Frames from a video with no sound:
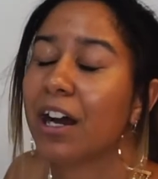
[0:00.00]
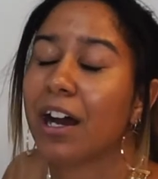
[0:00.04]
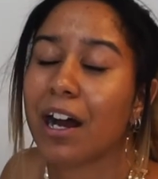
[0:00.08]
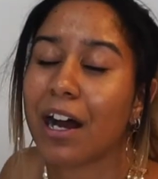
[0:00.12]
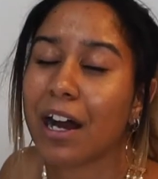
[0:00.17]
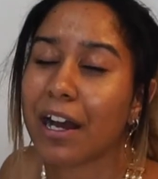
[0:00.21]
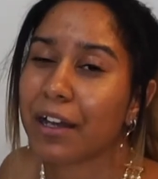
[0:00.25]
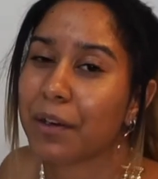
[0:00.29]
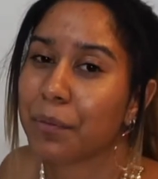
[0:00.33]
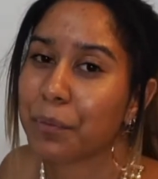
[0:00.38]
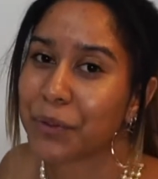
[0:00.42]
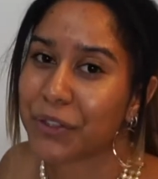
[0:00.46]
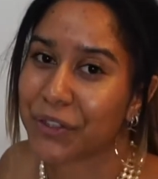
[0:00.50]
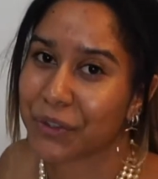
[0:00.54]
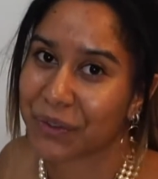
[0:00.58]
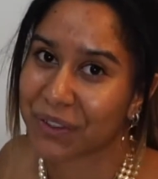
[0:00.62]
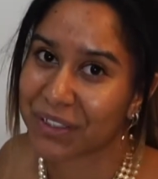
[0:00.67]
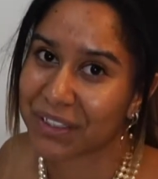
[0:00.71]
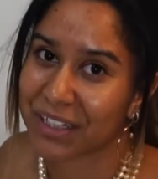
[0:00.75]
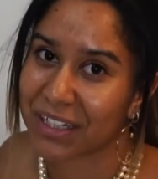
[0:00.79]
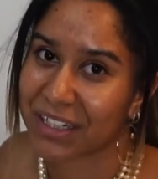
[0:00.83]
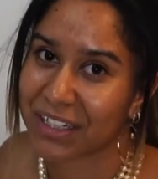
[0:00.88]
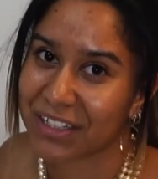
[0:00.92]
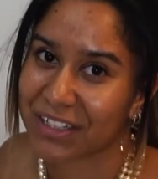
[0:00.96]
I am so
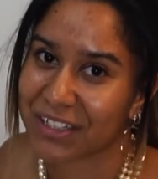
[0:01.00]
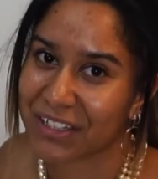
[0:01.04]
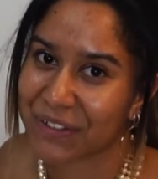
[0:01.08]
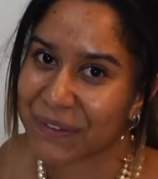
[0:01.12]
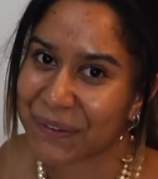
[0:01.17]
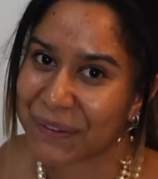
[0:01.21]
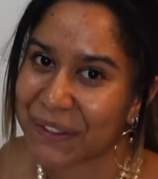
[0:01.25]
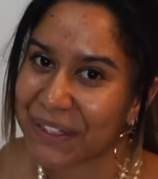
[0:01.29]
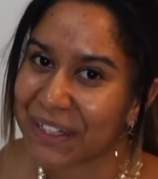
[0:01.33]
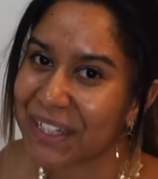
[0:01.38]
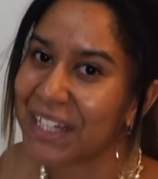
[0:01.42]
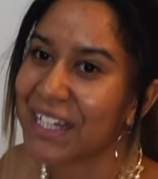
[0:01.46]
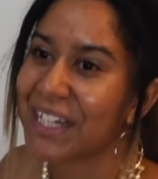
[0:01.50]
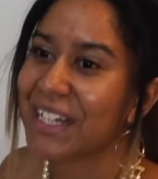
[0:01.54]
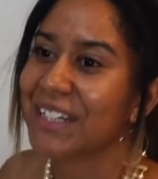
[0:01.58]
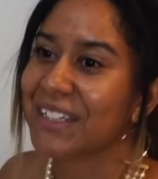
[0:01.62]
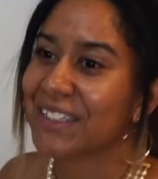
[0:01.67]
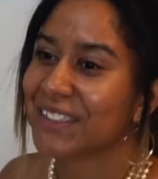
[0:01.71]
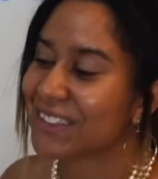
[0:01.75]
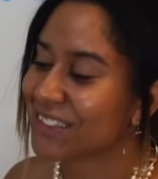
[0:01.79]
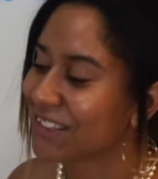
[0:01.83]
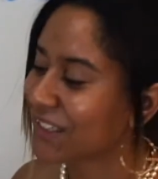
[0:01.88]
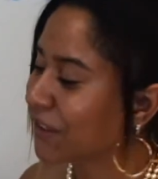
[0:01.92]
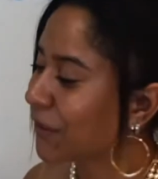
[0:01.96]
excited too.
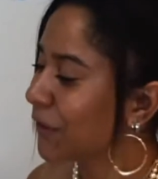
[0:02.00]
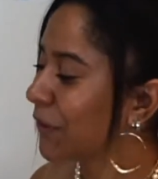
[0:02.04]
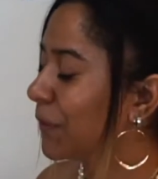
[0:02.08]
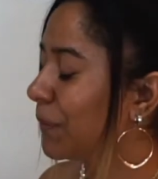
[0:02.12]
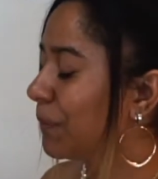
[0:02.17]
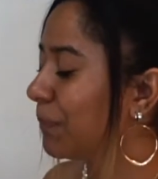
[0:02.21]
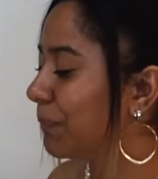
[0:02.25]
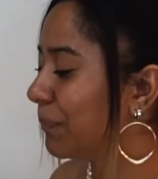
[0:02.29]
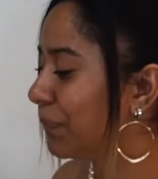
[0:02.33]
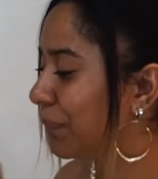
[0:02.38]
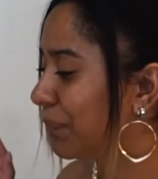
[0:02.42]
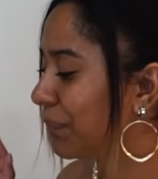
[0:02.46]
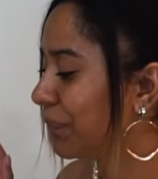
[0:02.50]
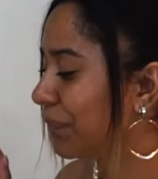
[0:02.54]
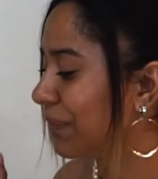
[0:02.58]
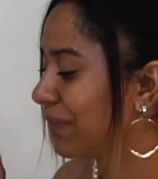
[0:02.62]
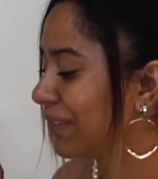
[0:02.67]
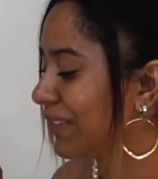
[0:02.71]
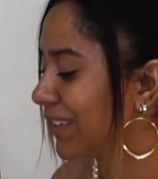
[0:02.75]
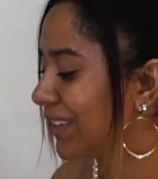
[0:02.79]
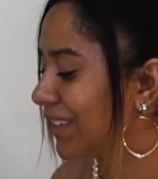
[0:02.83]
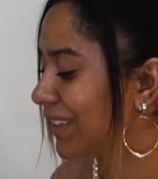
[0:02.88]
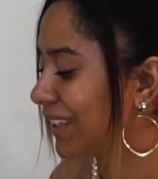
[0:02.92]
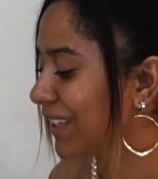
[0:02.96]
So
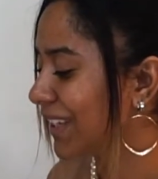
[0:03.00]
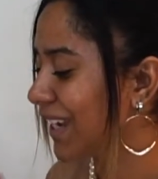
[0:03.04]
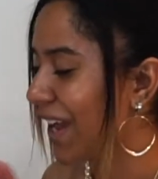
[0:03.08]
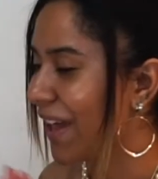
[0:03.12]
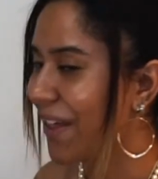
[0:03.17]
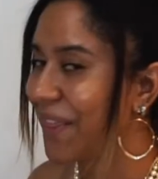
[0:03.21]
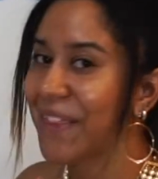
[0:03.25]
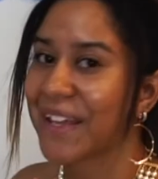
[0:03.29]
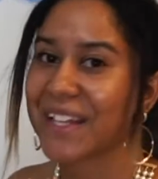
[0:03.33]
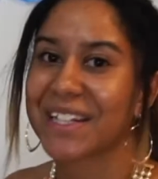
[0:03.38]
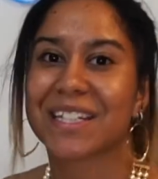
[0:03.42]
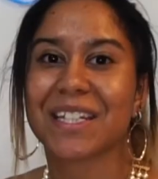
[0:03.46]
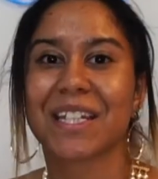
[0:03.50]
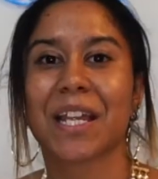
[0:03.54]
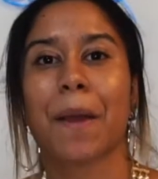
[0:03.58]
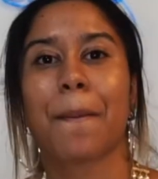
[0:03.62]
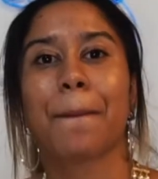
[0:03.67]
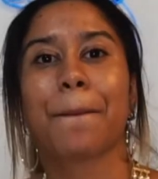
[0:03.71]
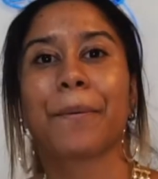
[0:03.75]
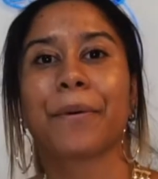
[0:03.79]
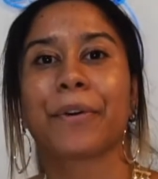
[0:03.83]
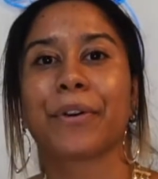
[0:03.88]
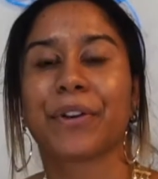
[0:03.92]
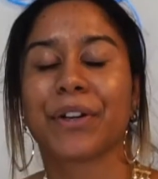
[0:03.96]
yeah, that's
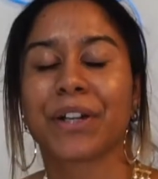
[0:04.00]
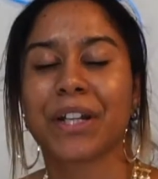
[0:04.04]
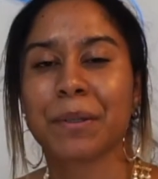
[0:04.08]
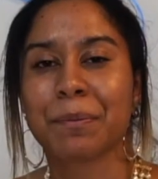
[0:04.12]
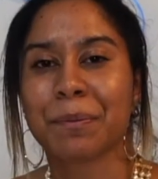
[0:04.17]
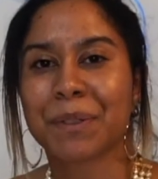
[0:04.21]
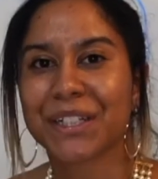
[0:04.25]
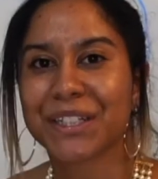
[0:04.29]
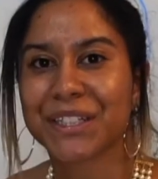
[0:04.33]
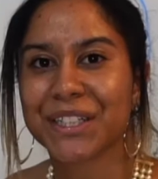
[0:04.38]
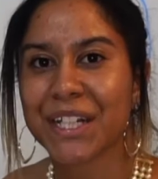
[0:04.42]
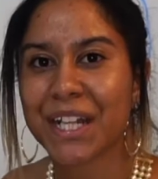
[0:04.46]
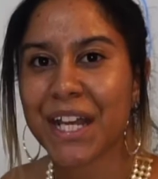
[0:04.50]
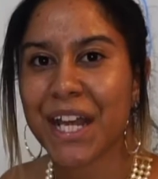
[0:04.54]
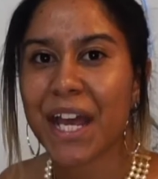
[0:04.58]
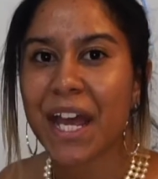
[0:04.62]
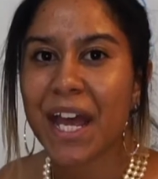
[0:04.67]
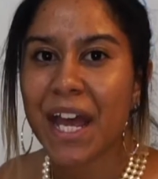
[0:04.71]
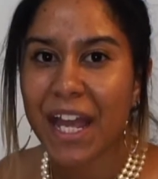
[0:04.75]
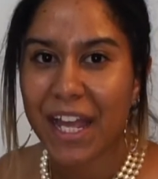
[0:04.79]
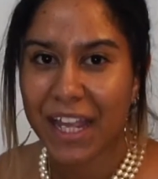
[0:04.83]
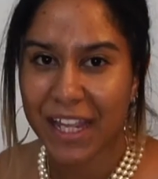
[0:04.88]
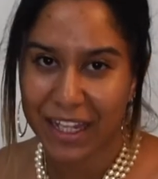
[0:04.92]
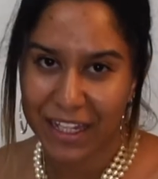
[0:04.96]
pretty much
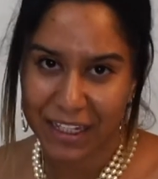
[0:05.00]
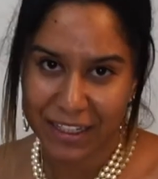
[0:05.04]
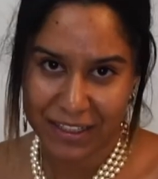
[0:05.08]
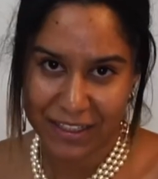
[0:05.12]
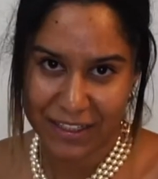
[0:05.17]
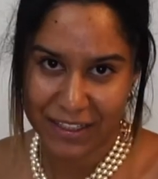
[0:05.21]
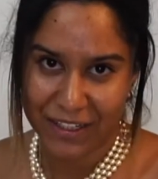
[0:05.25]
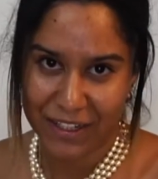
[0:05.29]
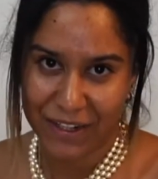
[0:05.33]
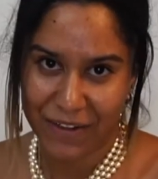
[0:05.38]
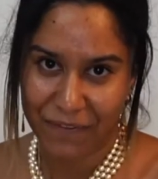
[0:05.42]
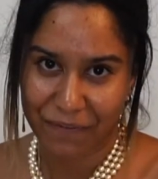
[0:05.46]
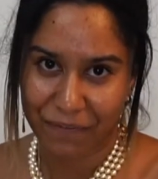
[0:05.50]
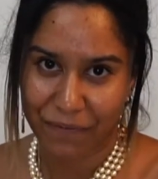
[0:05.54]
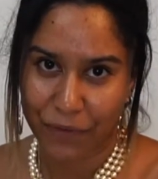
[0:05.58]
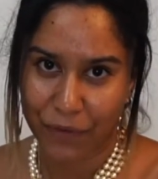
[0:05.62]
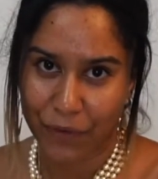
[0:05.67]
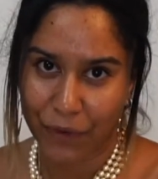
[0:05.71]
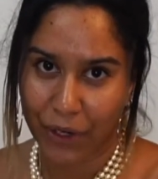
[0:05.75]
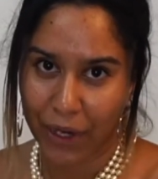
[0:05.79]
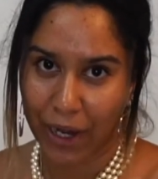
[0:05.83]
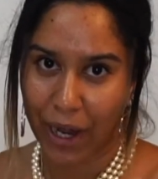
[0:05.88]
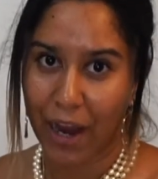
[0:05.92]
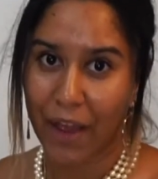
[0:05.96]
it
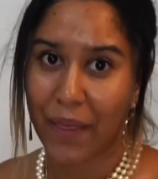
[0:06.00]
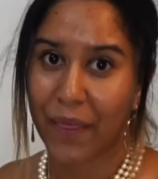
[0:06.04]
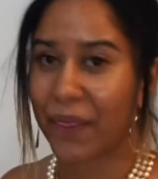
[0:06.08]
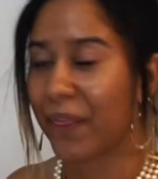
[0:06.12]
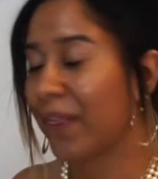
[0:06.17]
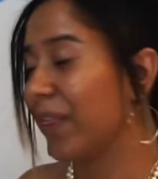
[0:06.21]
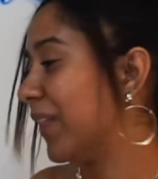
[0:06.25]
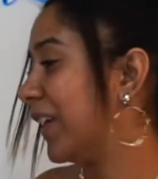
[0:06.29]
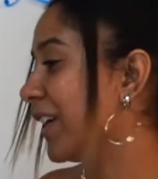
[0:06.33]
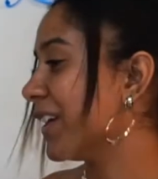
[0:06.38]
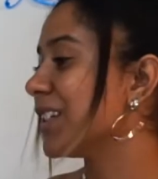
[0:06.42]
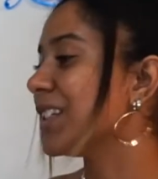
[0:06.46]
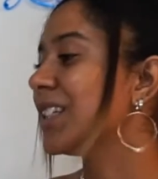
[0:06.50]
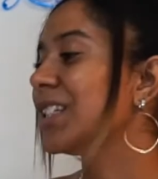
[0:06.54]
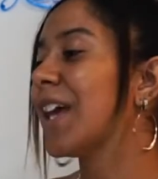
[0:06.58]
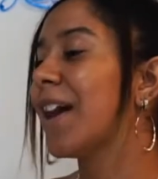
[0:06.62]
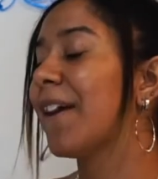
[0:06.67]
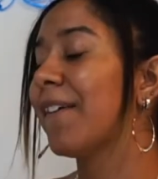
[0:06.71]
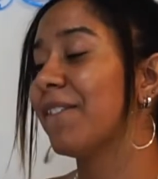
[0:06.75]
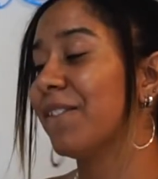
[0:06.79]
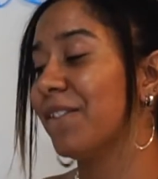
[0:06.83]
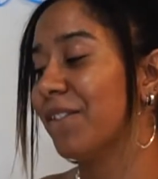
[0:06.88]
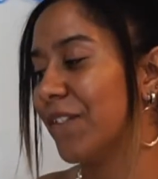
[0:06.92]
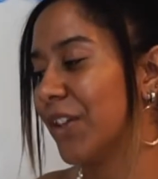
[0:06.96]
for this
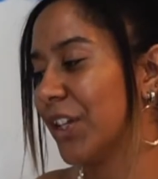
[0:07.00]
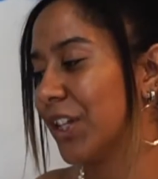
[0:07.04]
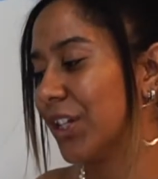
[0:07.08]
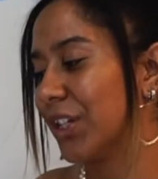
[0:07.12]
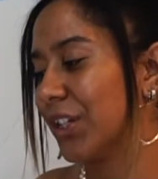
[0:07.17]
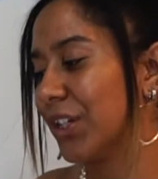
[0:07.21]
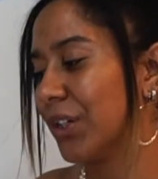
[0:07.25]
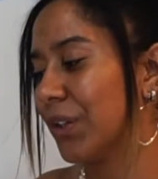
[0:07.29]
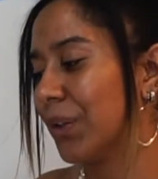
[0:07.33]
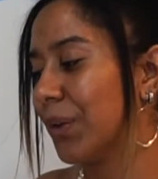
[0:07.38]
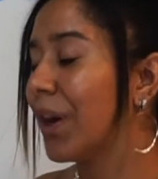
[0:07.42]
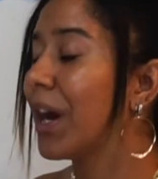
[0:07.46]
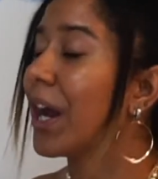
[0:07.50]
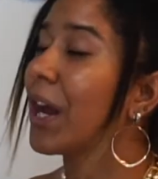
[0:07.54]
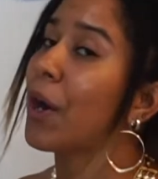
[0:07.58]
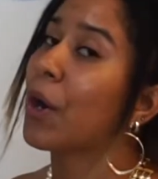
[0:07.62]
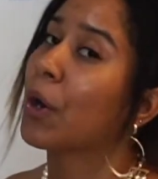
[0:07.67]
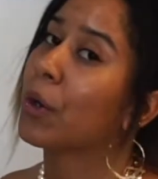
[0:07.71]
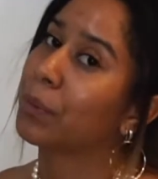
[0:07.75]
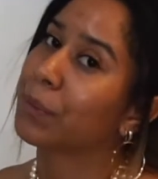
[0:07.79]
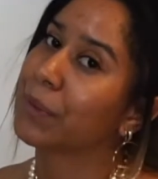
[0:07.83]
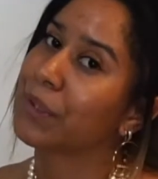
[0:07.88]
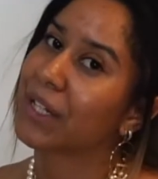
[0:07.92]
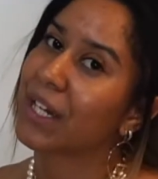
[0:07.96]
video. I
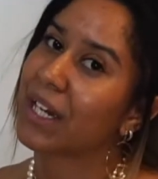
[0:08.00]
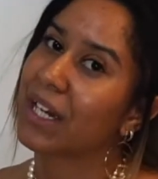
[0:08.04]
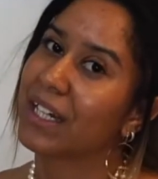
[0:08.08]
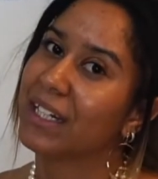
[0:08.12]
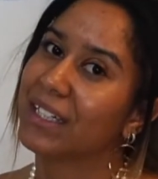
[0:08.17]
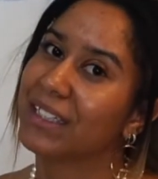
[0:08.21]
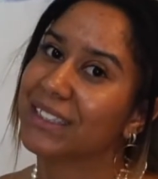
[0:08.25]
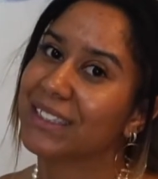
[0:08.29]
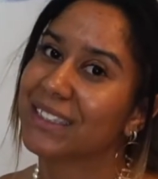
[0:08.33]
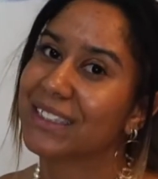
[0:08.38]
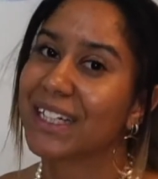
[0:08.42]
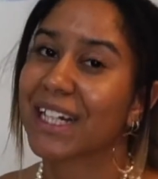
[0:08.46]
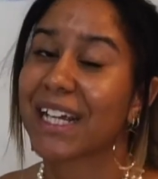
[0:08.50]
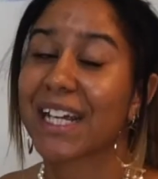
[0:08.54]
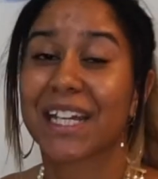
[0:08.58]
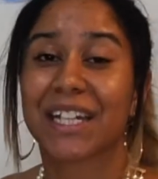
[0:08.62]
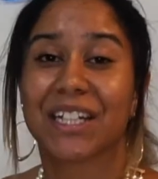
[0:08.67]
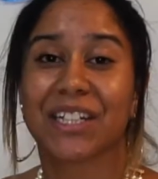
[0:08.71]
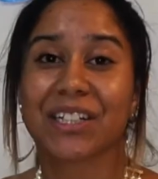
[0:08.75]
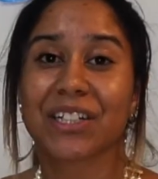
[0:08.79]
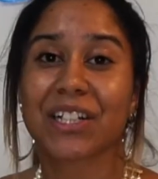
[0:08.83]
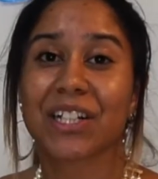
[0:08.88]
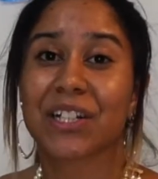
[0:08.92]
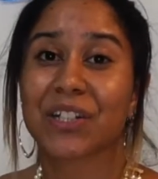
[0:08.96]
hope you guys
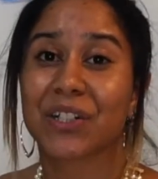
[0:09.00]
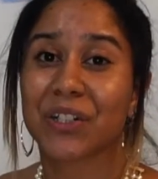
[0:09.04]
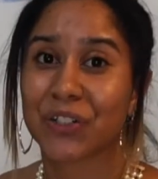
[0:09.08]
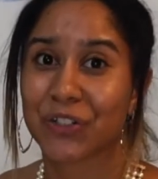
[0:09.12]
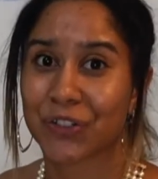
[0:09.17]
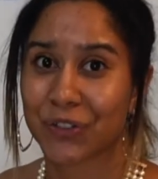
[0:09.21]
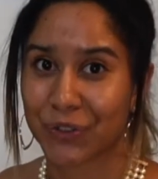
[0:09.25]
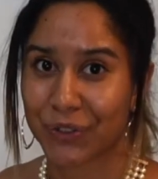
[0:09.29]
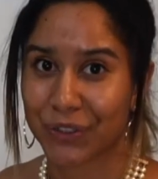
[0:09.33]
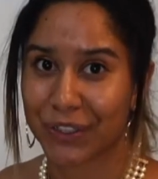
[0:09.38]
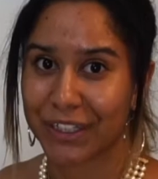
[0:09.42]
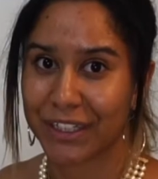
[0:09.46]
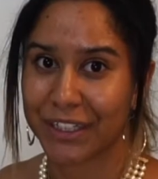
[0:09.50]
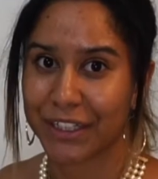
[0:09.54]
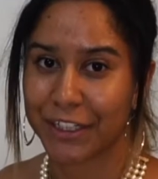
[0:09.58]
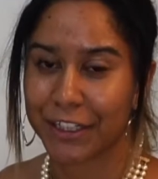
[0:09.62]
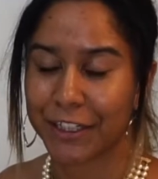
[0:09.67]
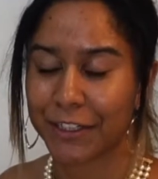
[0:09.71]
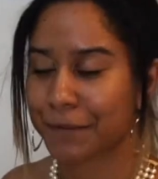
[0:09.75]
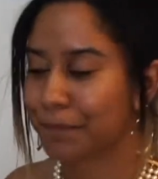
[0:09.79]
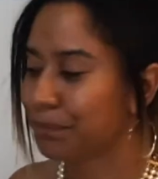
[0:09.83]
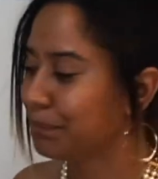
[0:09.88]
enjoyed.